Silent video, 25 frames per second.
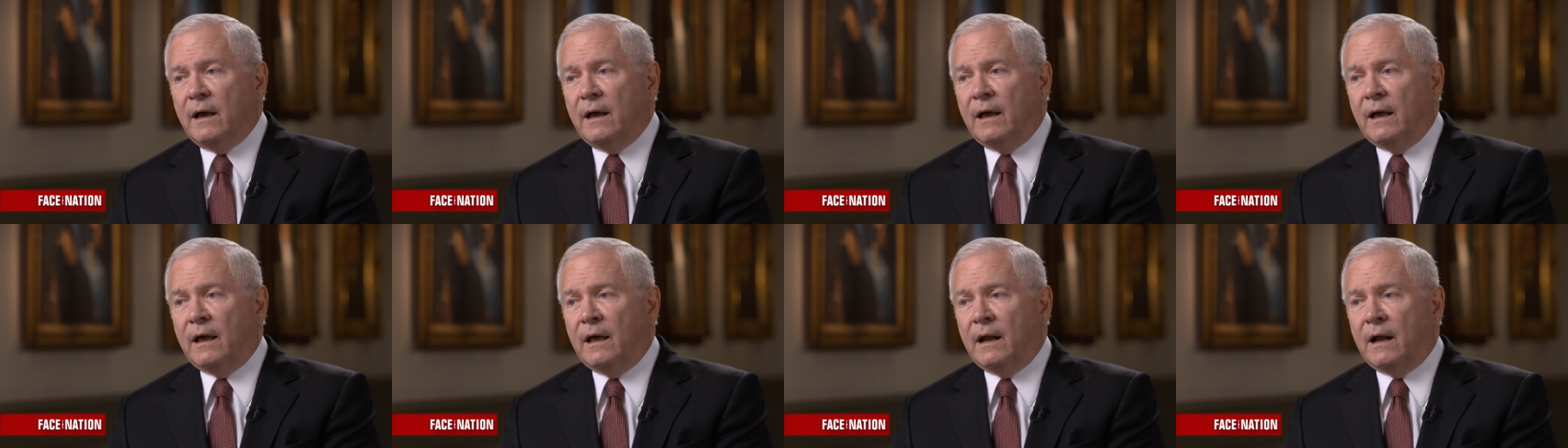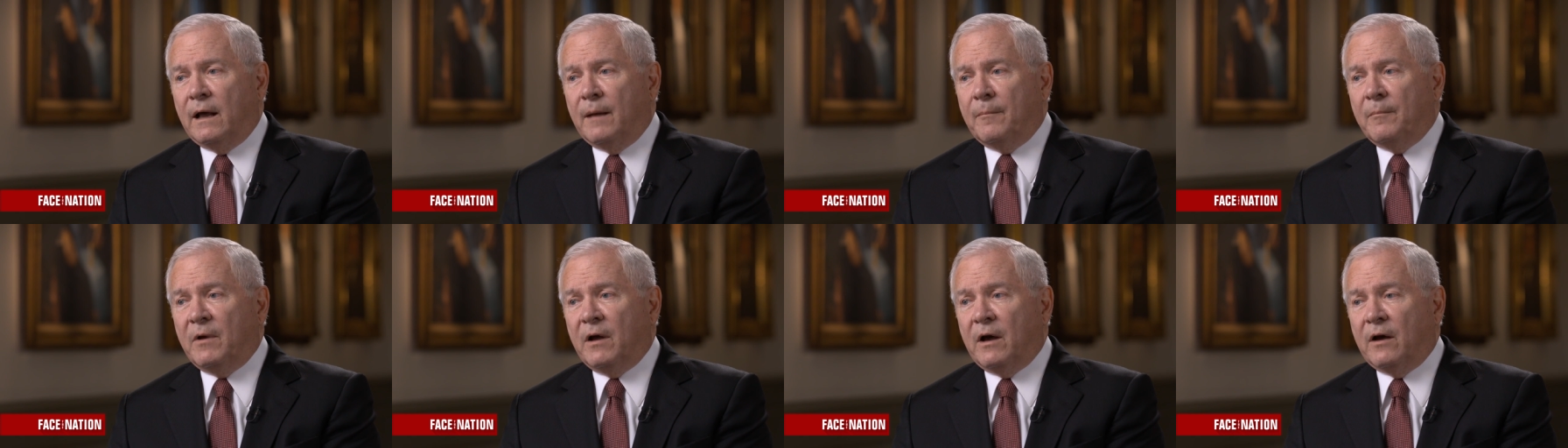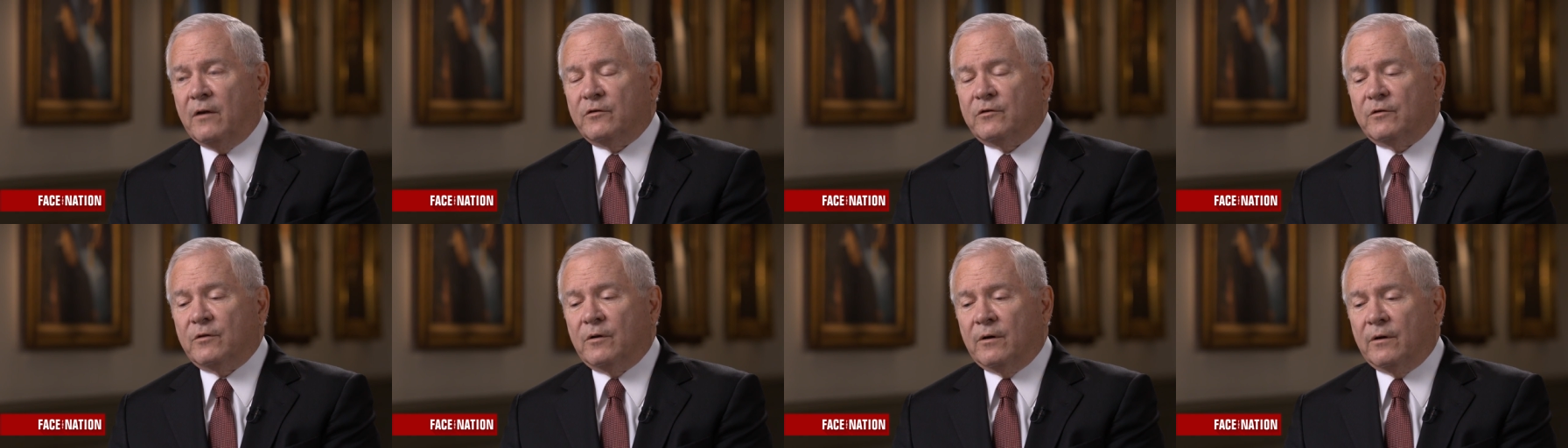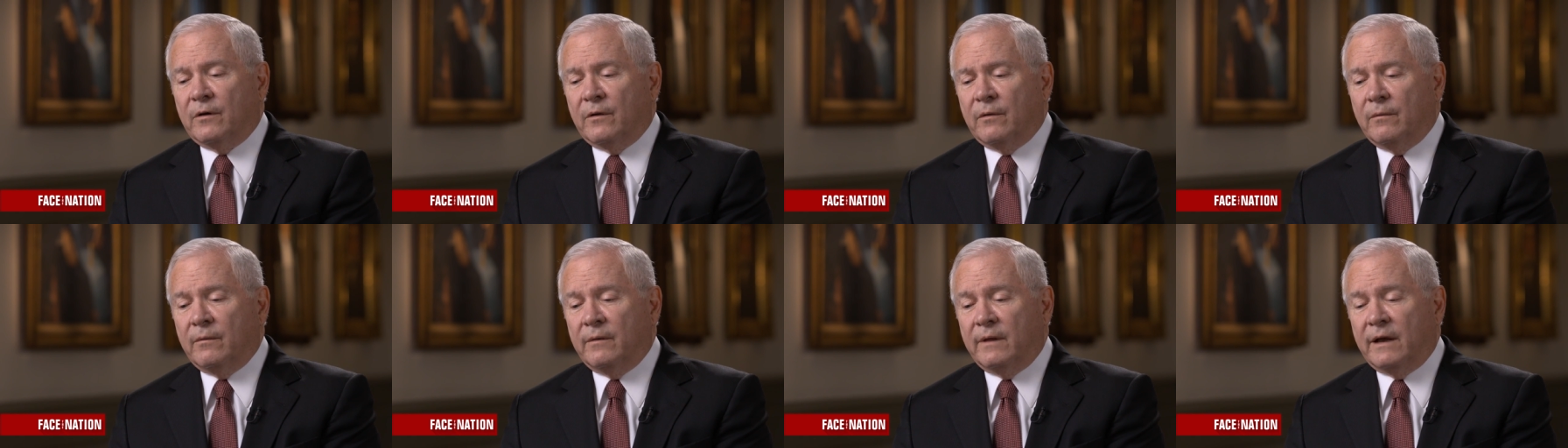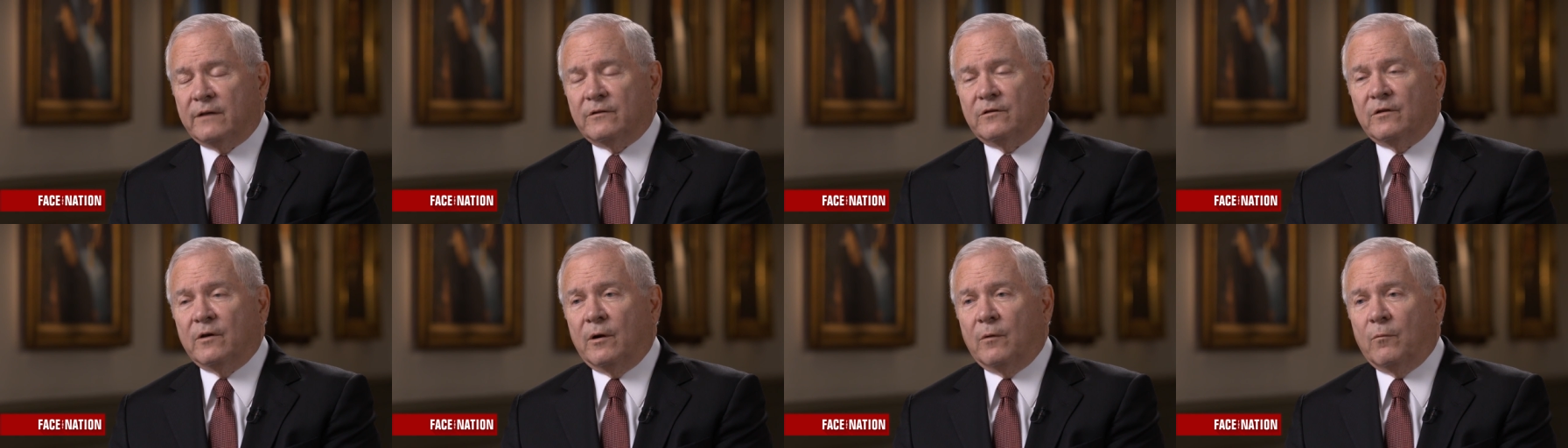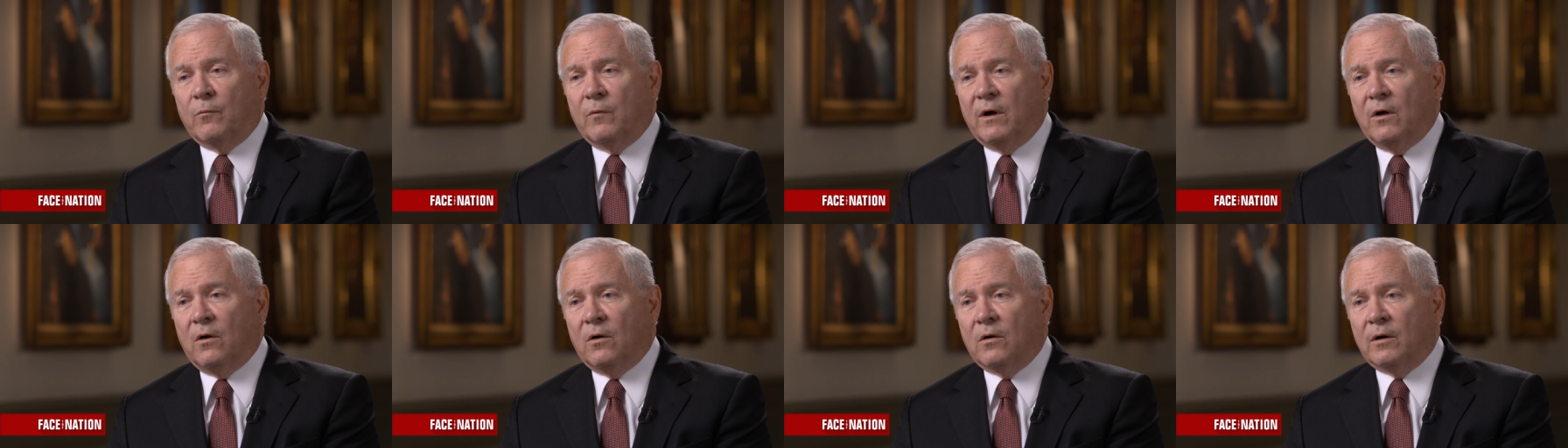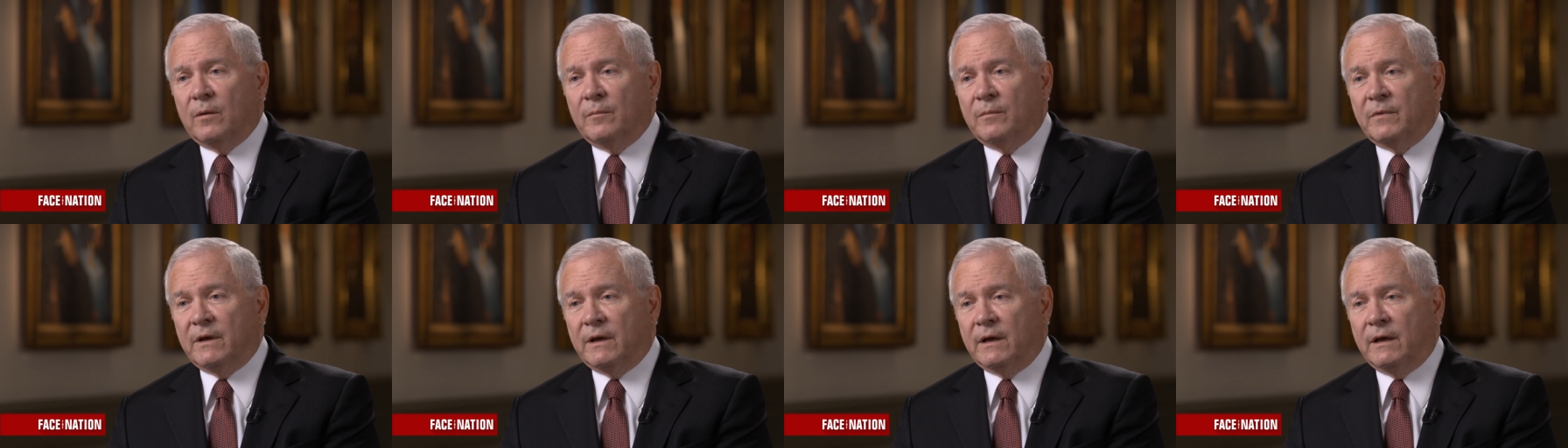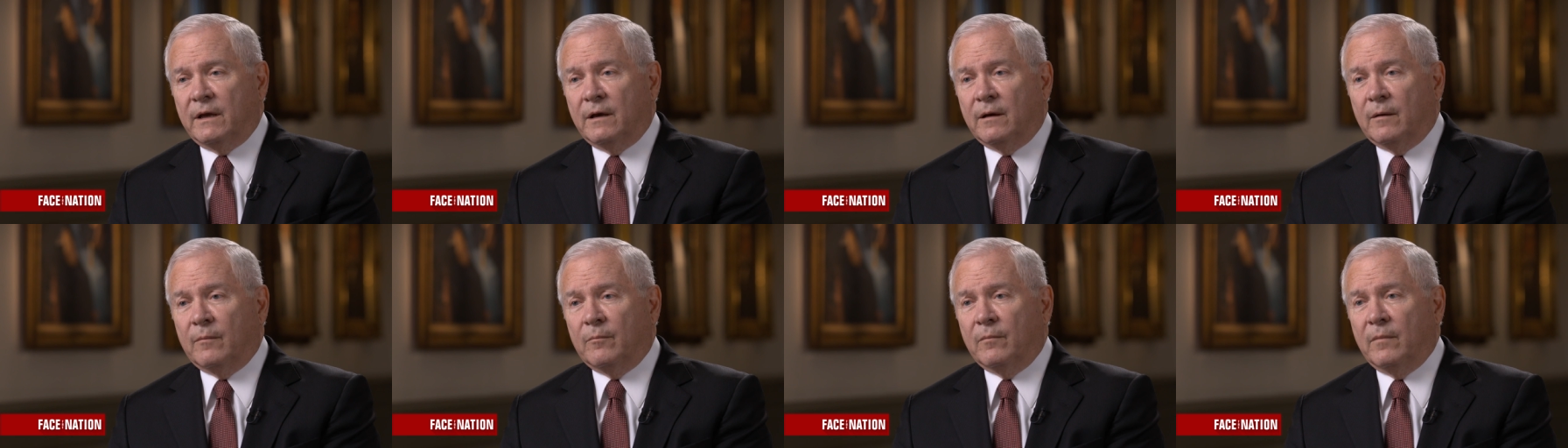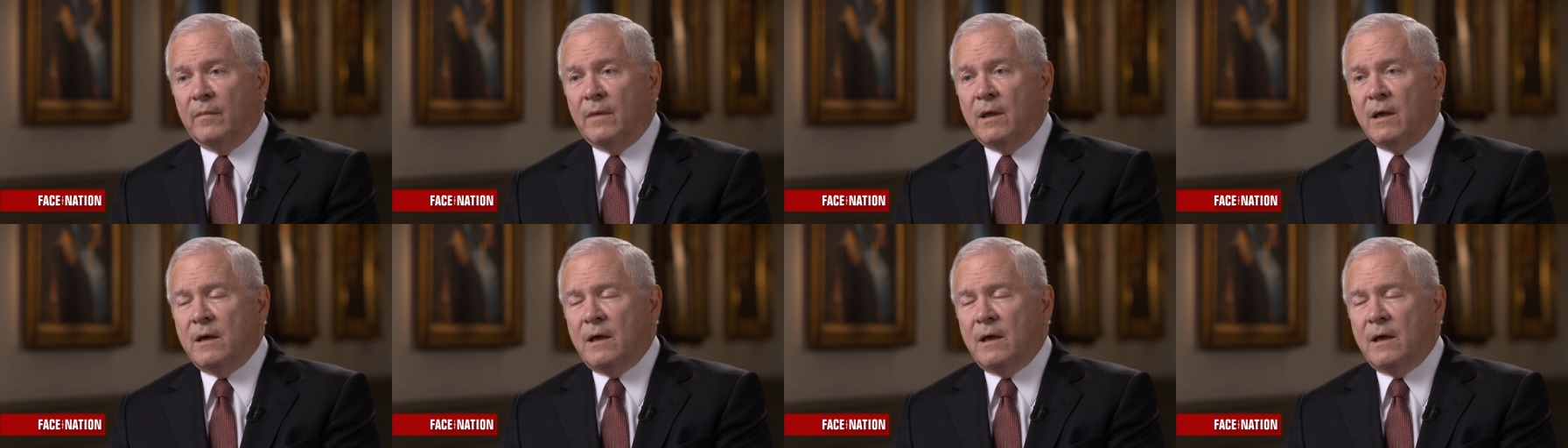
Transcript: And I'm not sure that's unwelcome to him.